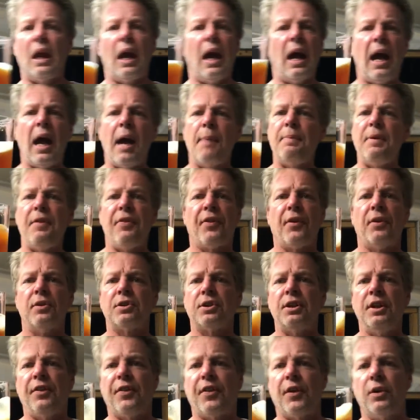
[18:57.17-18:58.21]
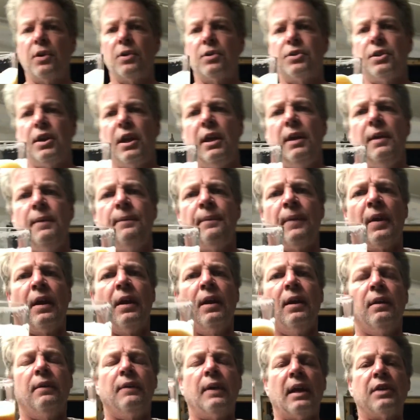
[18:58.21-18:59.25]
Happy Thirsty Thursday.
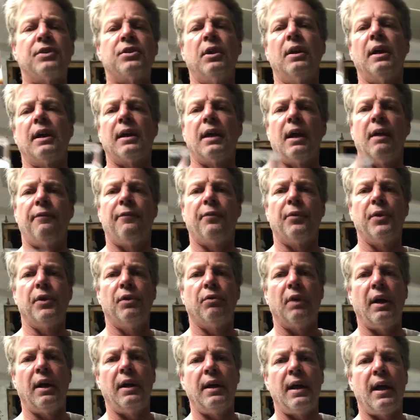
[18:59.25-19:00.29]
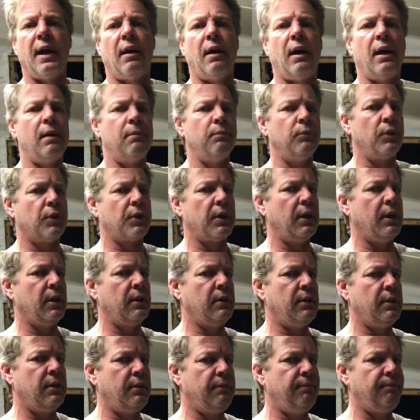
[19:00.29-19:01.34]
That's all I got for you right now. I am looking at
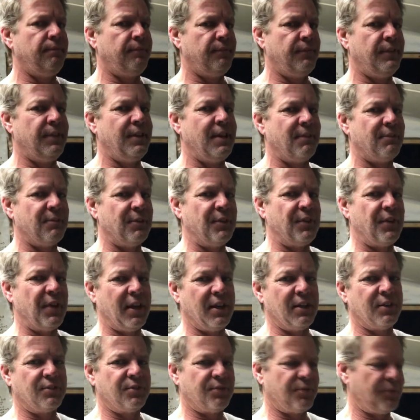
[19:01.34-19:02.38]
different things